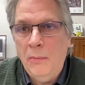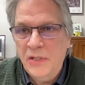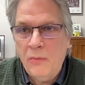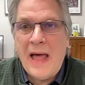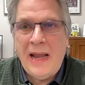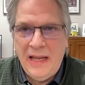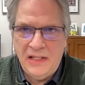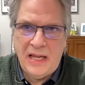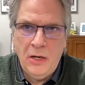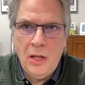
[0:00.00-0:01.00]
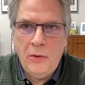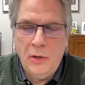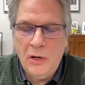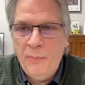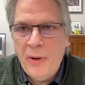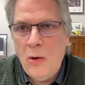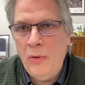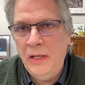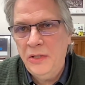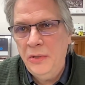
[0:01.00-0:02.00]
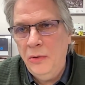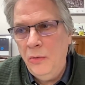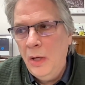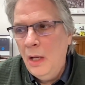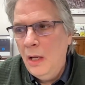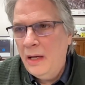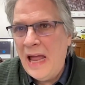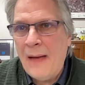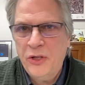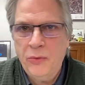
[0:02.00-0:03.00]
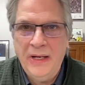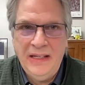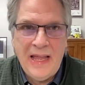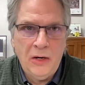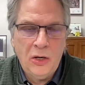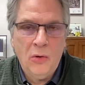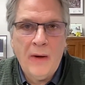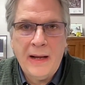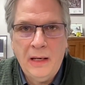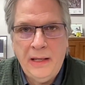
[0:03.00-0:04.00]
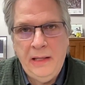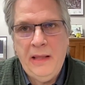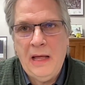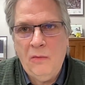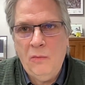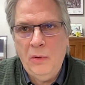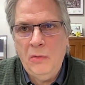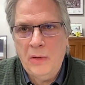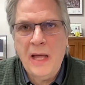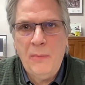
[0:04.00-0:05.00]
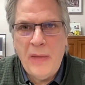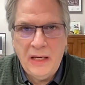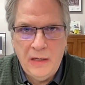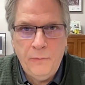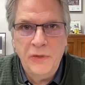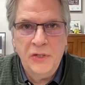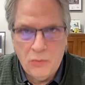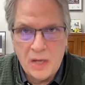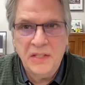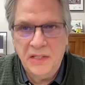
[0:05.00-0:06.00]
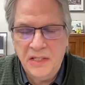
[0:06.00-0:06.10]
So that is another component to capturing data correctly that will kind of make a difference across the